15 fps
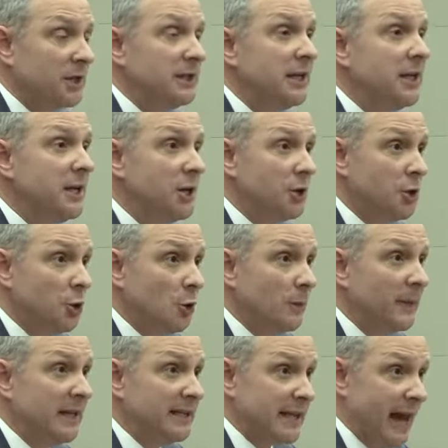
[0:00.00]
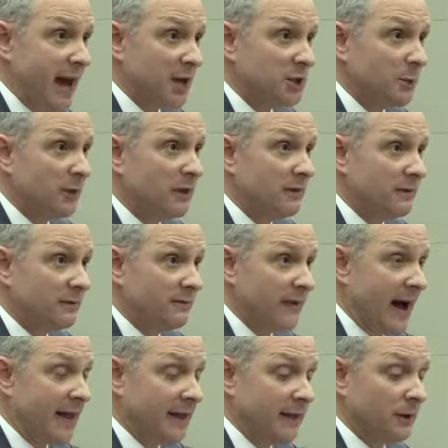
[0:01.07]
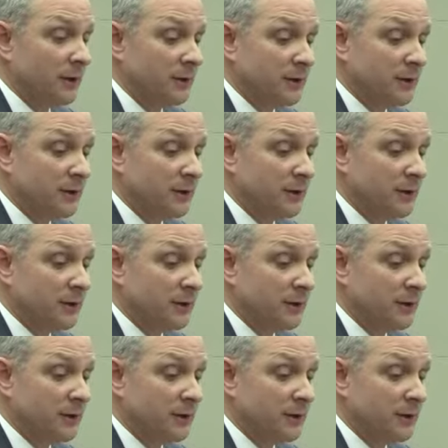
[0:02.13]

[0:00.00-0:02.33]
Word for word: the DEQ will be tasked with defining or